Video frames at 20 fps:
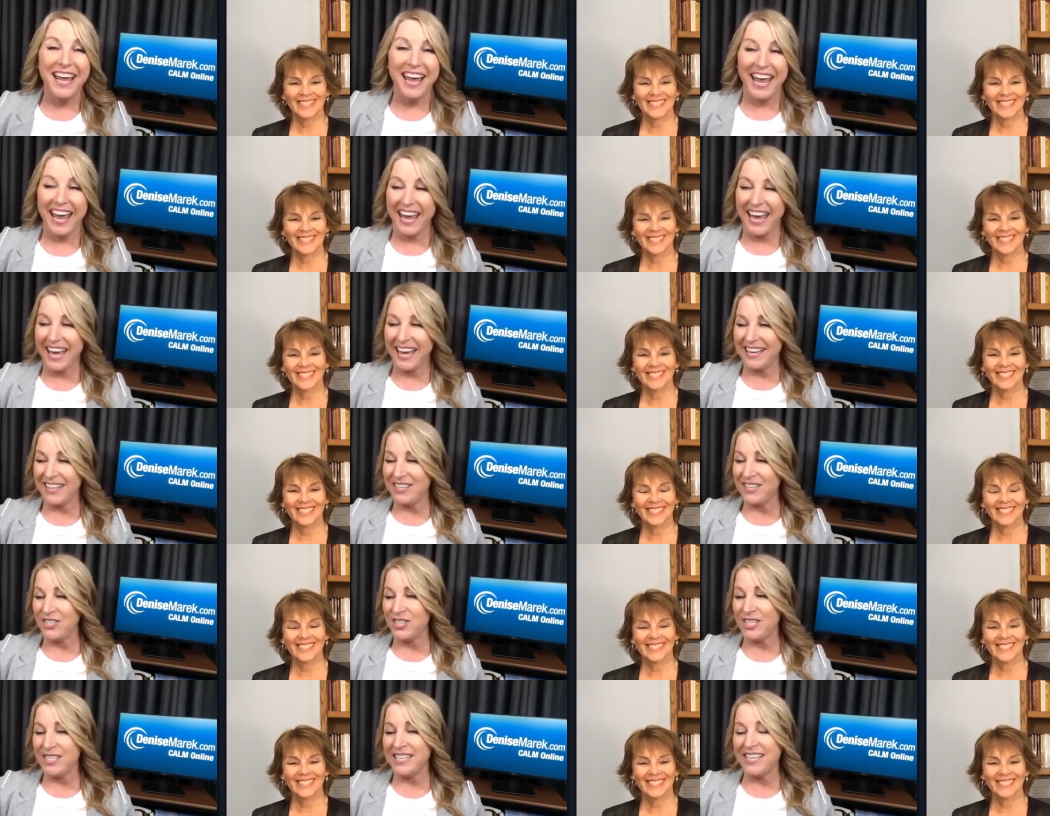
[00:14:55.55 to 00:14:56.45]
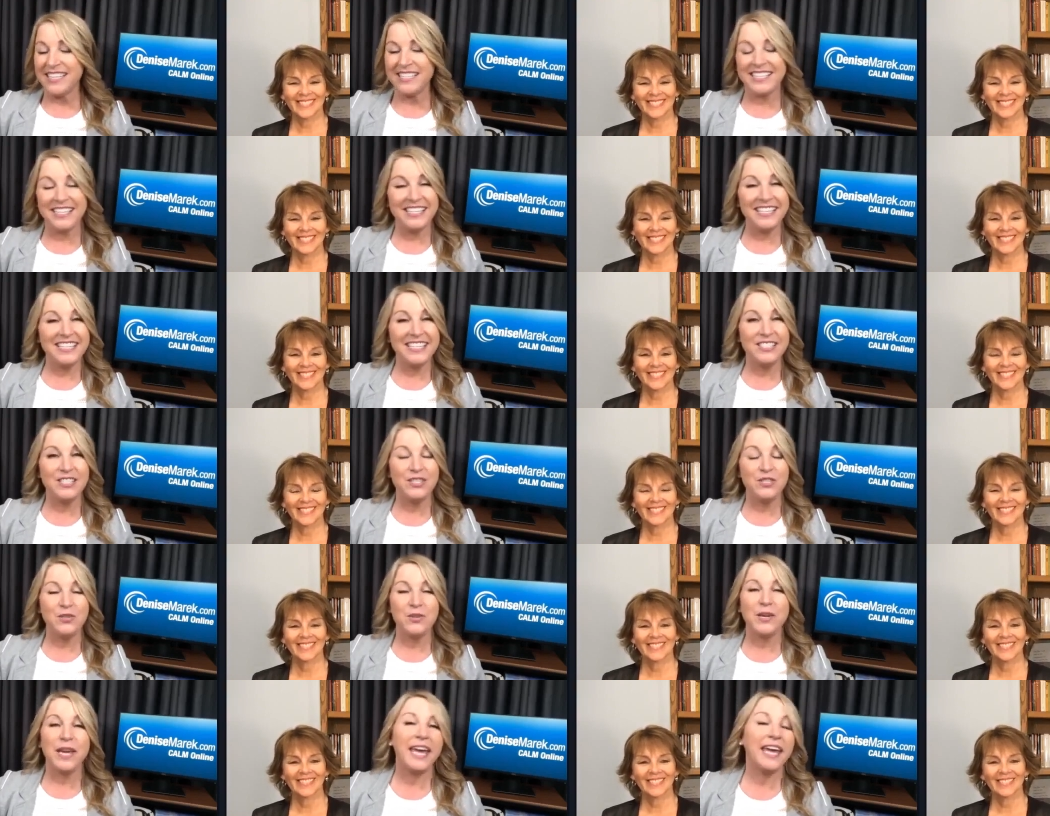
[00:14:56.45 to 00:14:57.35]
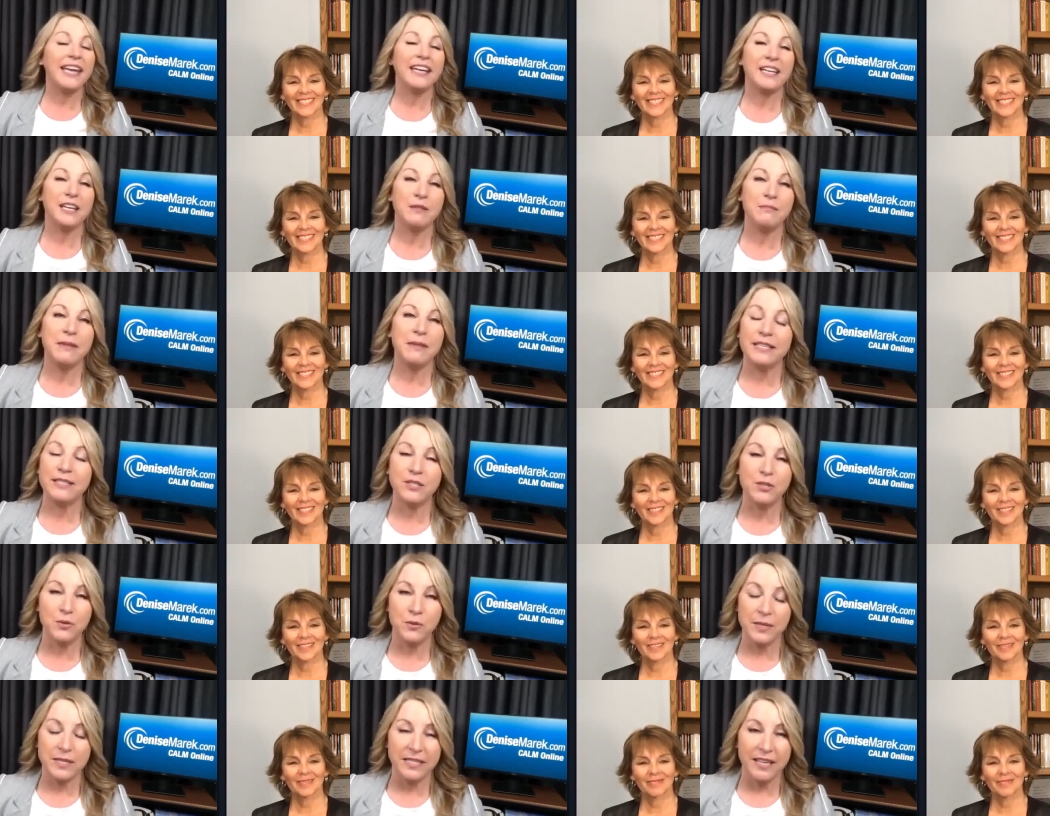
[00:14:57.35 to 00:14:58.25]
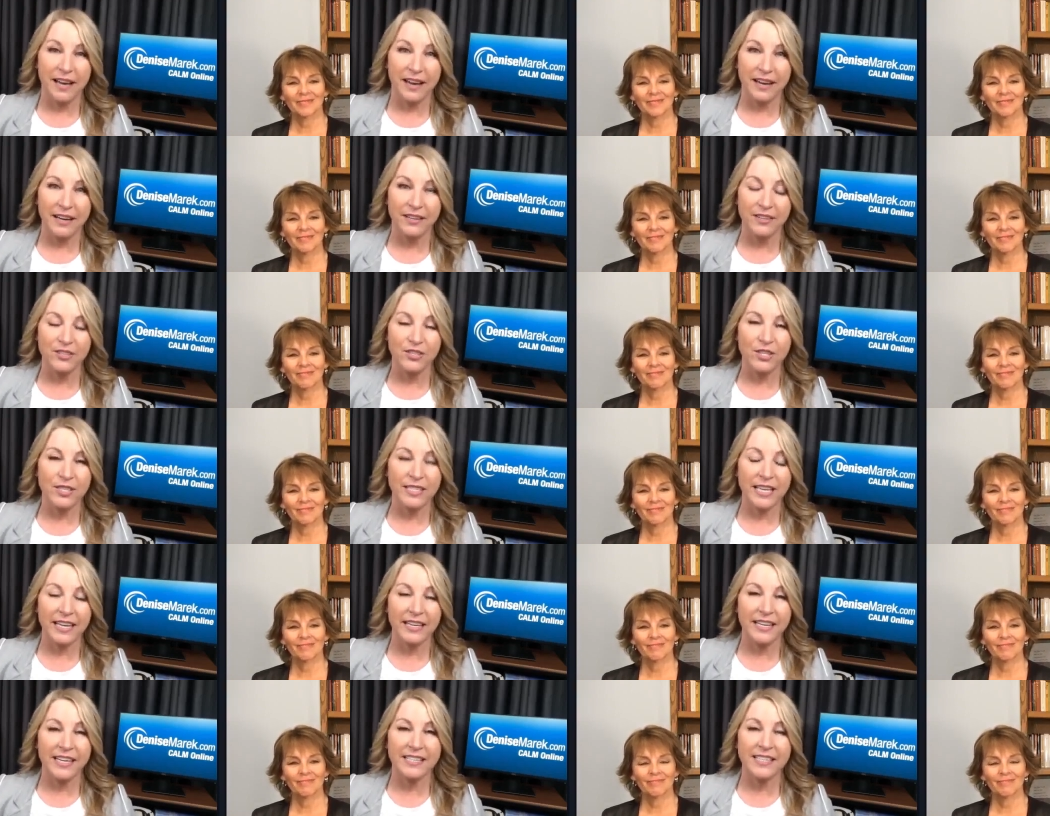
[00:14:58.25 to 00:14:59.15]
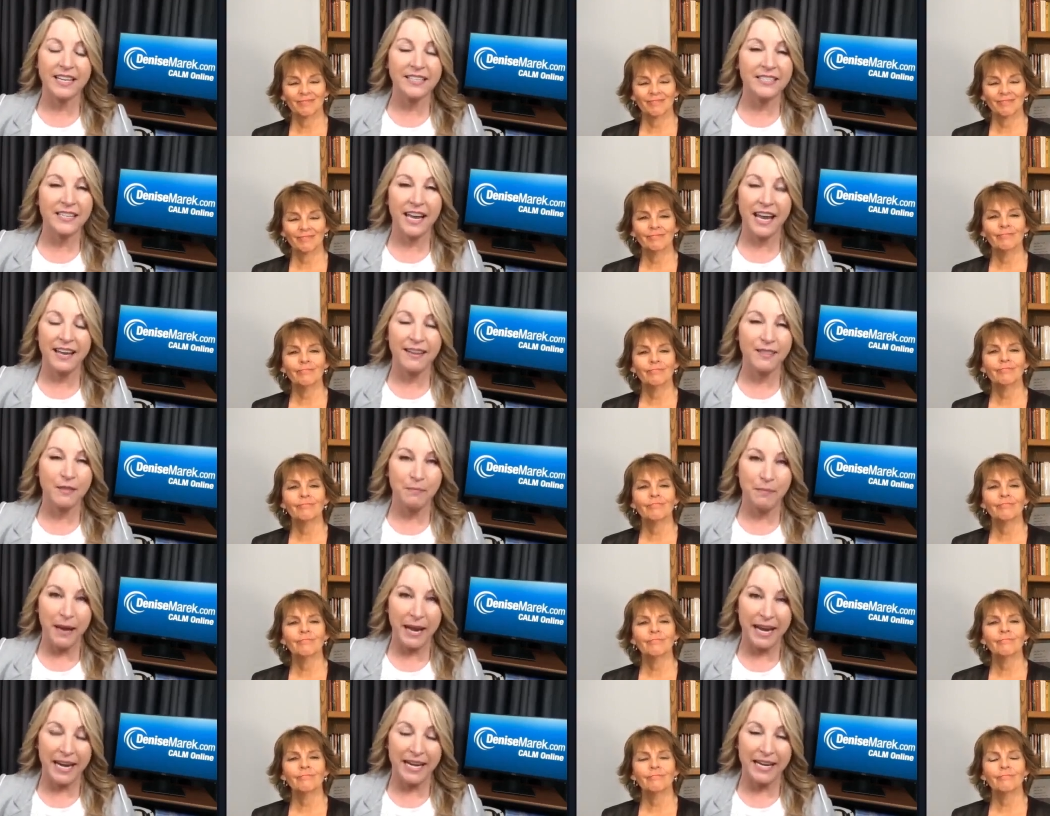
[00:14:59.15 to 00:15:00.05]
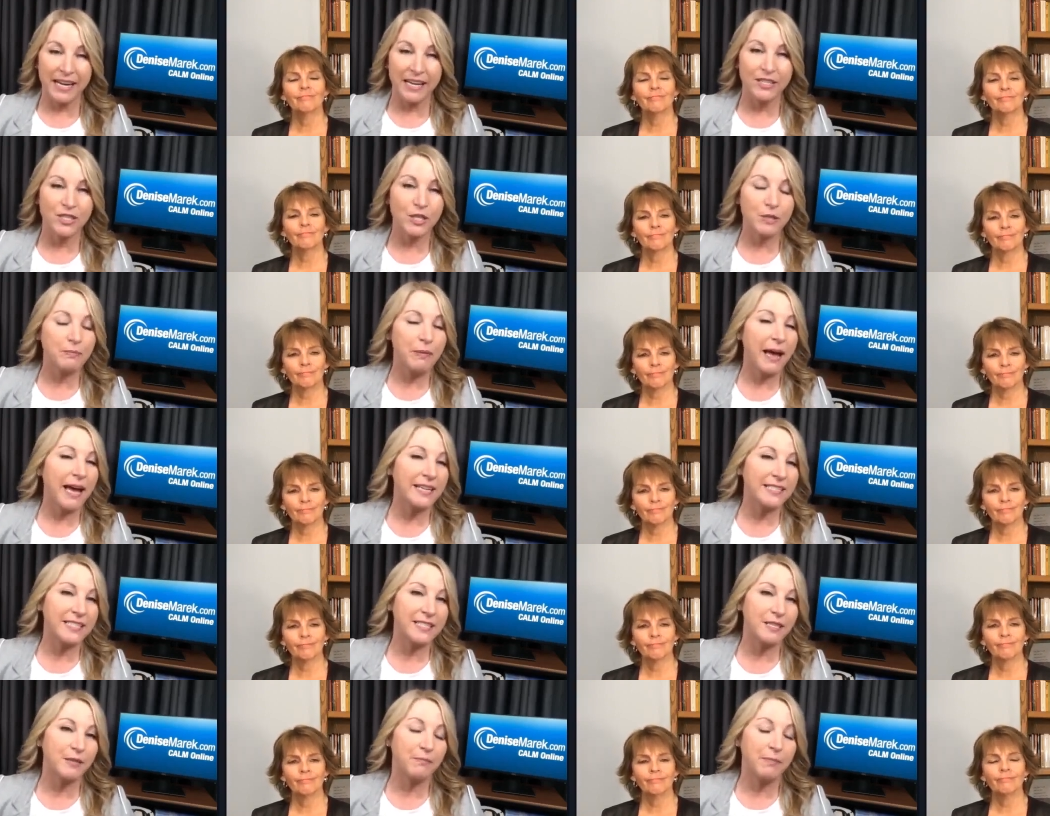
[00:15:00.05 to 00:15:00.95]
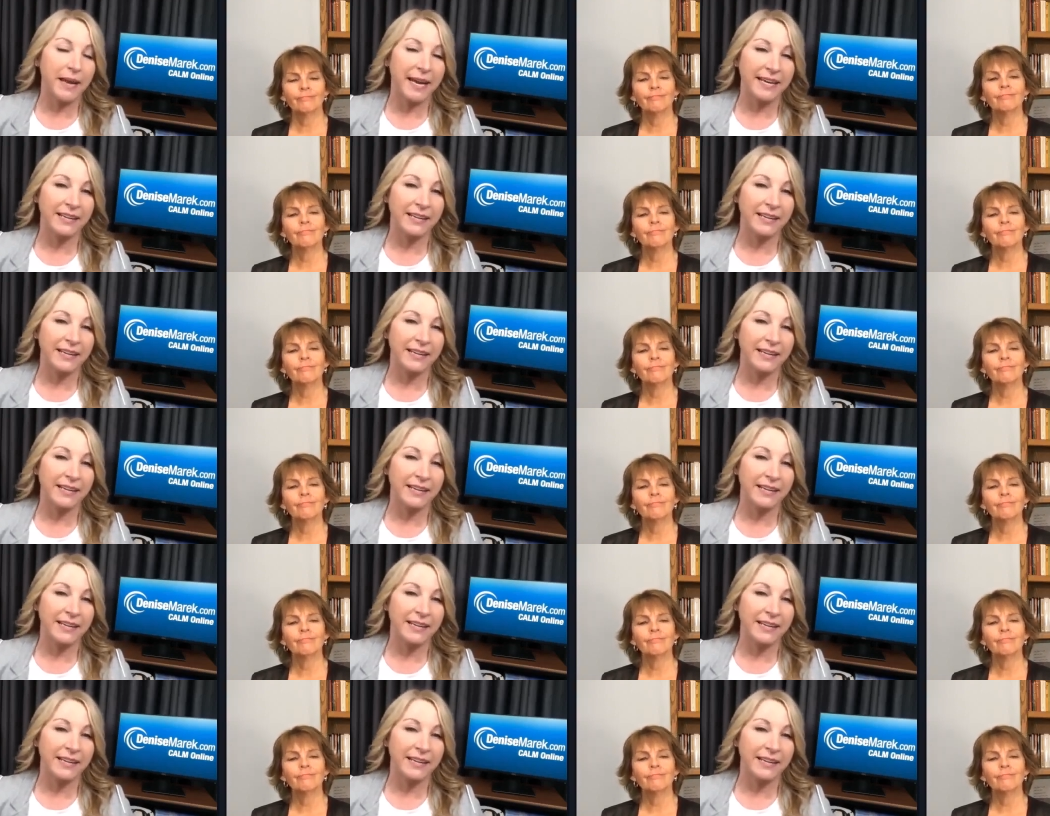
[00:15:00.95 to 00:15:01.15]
Speaker 1: And she said, Denise, you can't commit suicide. She said, it doesn't end the pain. It just passes the